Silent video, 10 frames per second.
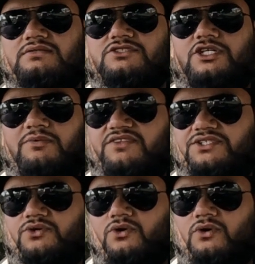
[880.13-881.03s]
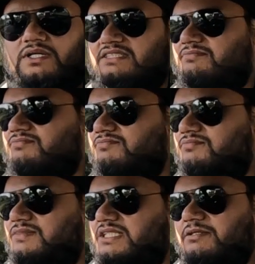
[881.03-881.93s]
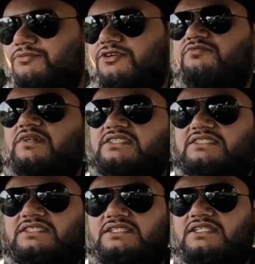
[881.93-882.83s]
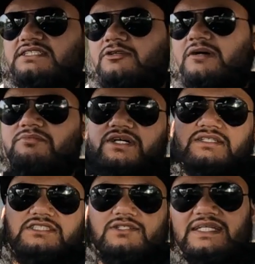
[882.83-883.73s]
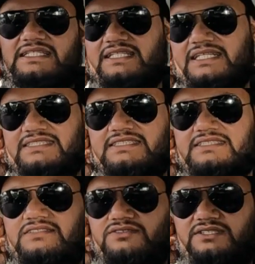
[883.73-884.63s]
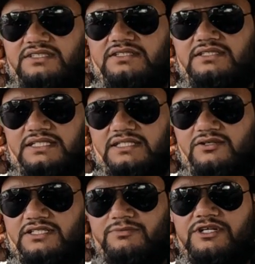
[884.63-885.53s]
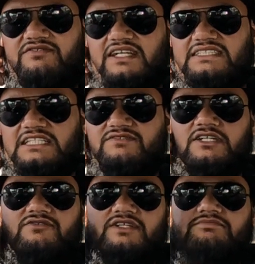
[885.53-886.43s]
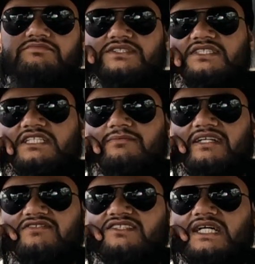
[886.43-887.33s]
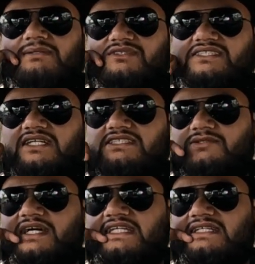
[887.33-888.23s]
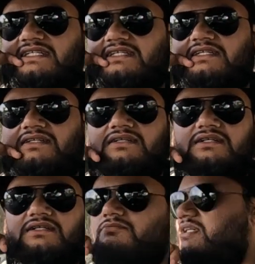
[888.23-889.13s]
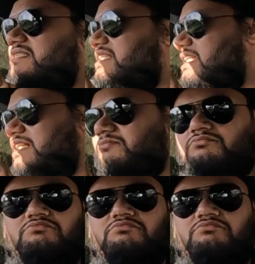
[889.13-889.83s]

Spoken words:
top of the door is an improvement, because I remember doing this on the pre-facelift over a certain amount of time would start to ache. But here,